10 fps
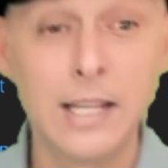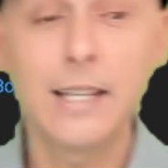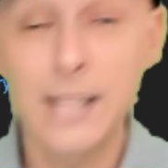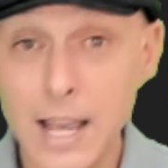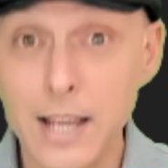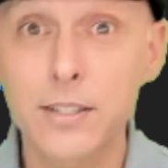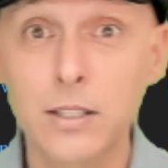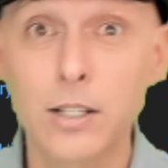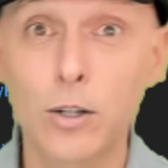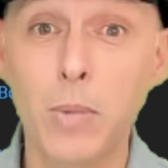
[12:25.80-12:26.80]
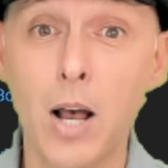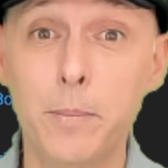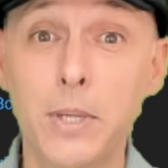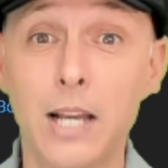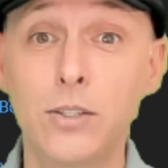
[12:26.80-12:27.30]
Yes, little
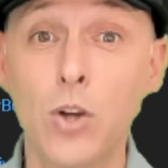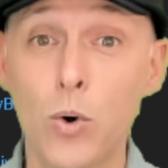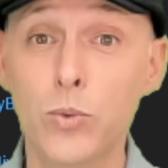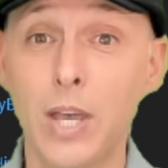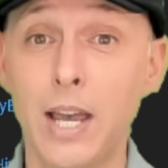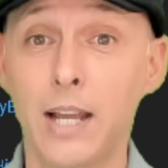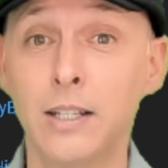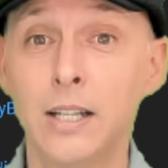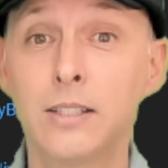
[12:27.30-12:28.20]
Bobby, I know that.